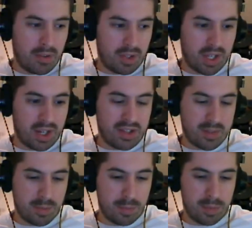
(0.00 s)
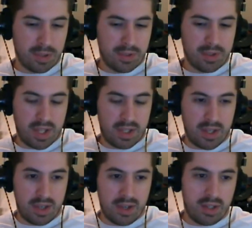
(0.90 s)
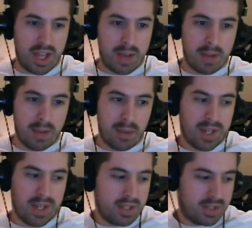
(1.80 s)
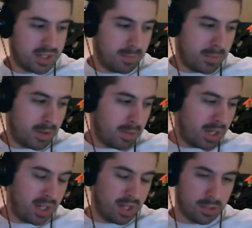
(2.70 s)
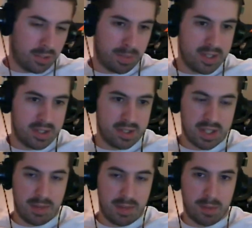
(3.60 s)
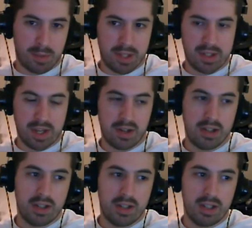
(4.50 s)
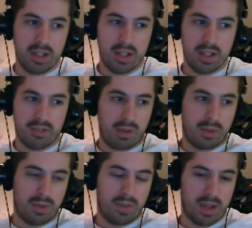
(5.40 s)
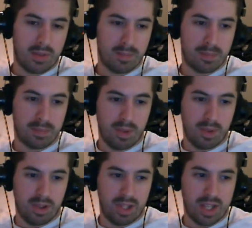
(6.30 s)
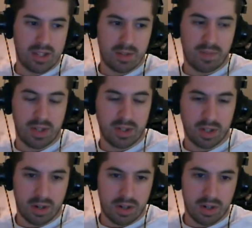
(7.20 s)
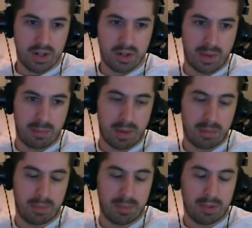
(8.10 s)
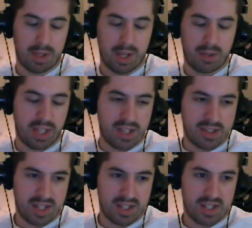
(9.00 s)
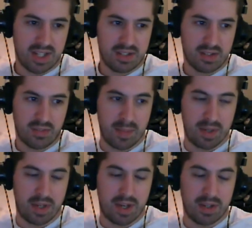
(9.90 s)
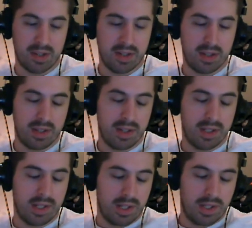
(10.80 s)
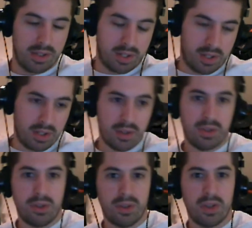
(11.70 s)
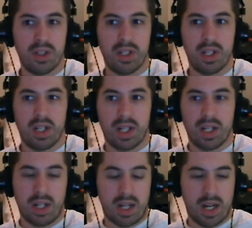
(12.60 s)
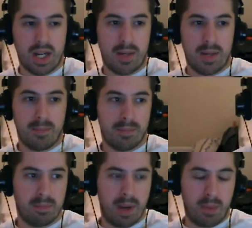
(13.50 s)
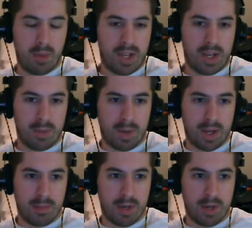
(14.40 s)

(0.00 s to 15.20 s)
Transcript: looking at a similar build, and not only that, but I would have had to skimp on money in other places to keep the price down. So I would have had a lesser video card. I would probably only had 16 gigs of RAM and not 32. I would have had to buy a